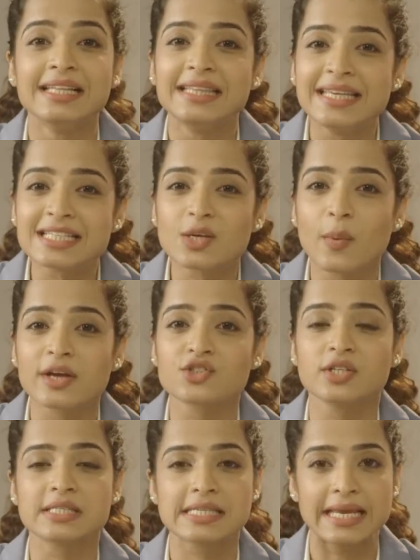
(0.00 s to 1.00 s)
These
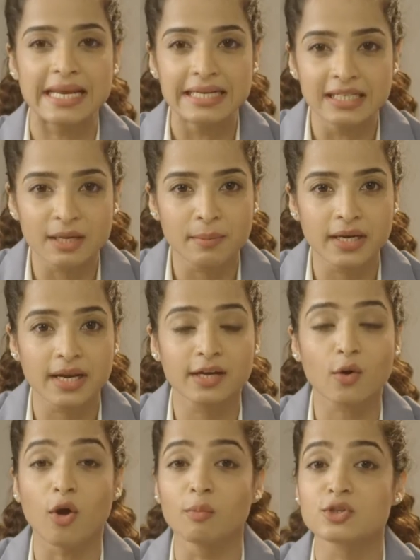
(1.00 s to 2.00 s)
questions intimidate
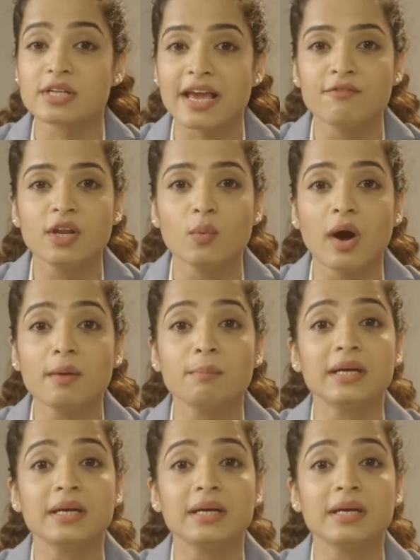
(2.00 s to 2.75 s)
almost everyone,